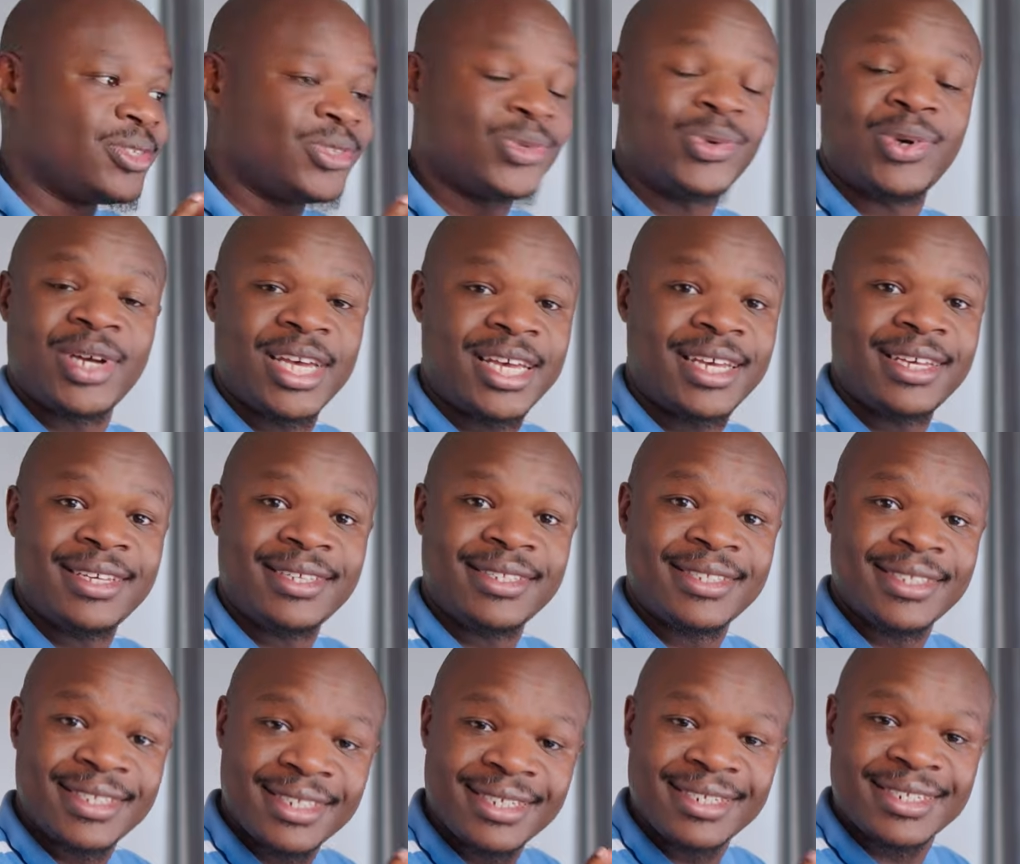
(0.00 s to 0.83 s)
So
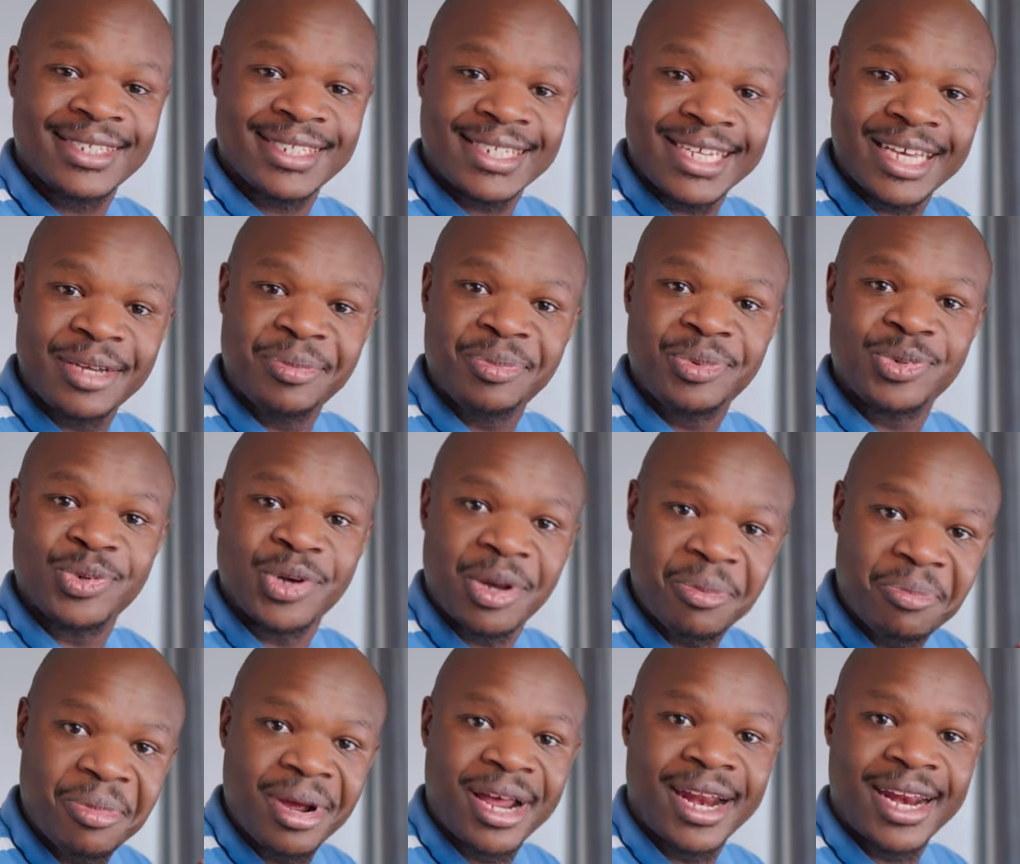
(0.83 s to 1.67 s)
guys, it's time to
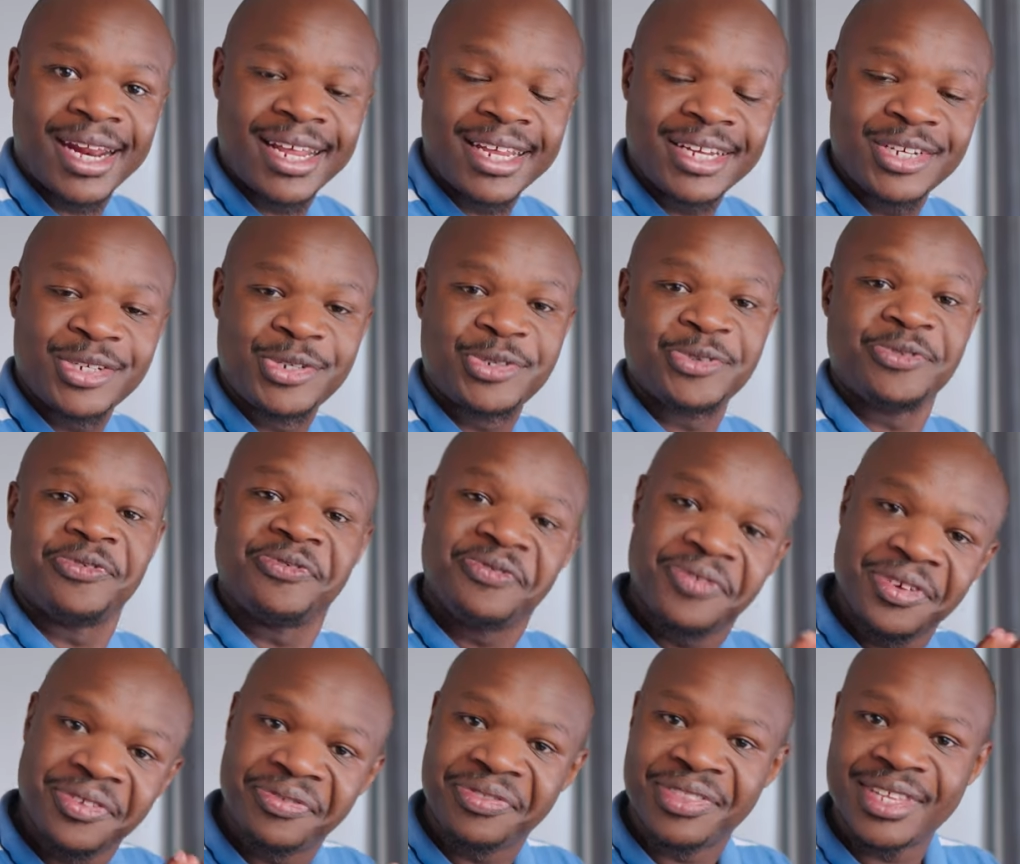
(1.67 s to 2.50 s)
upgrade to
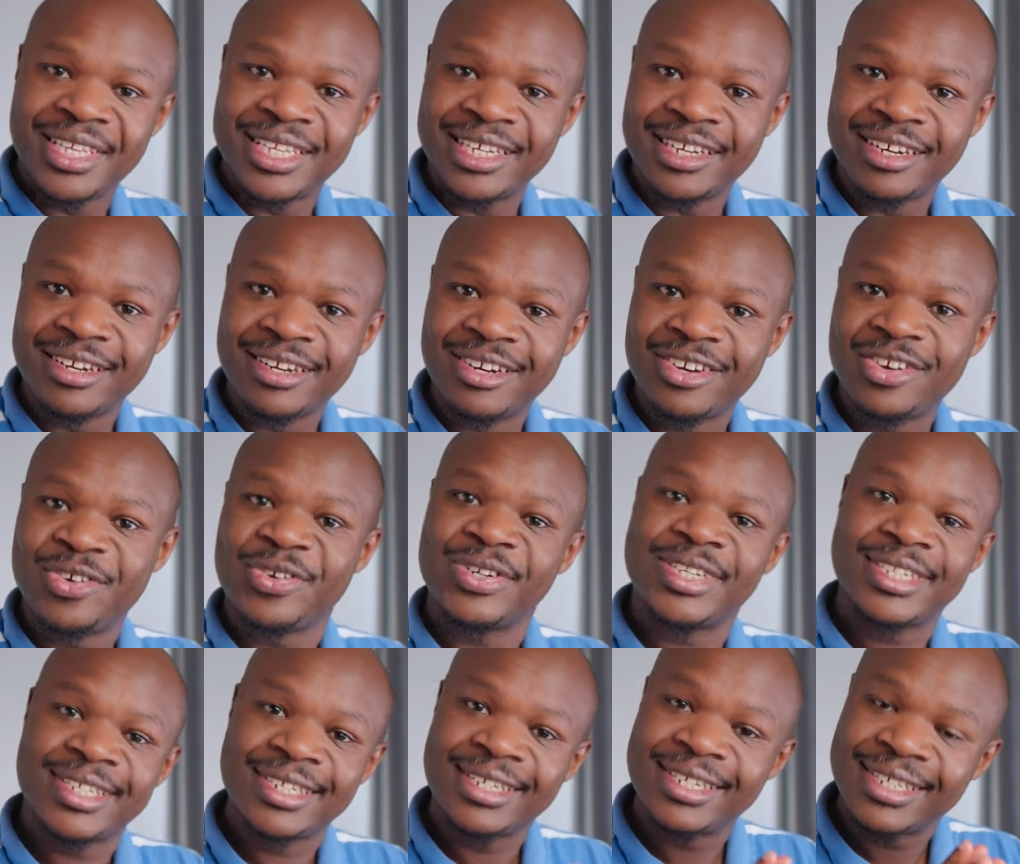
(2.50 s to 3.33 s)
fifth gen,
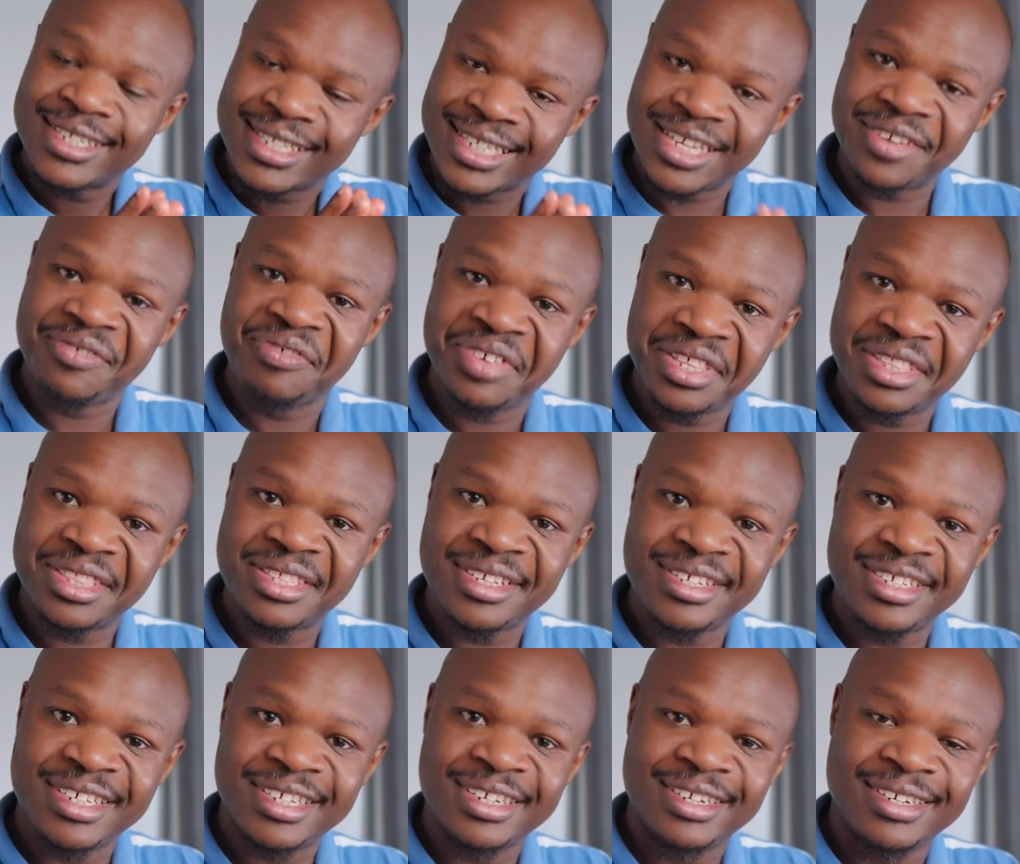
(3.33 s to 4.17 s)
not
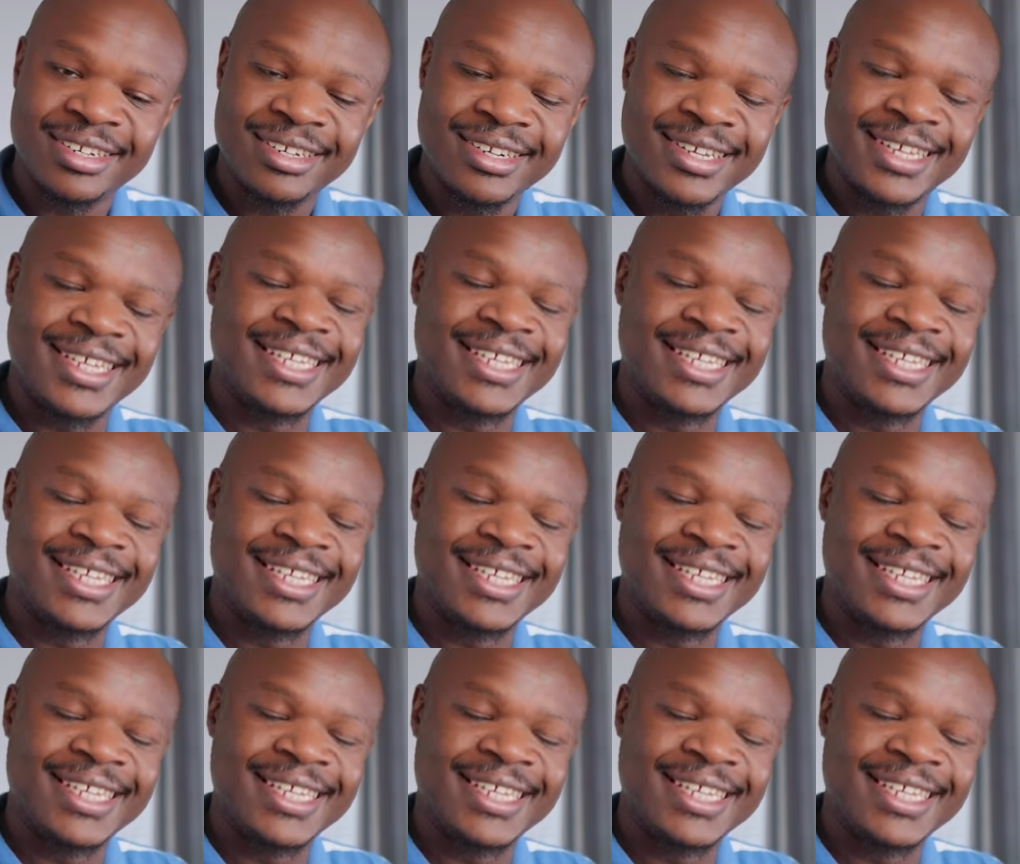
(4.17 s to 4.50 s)
seventh gen.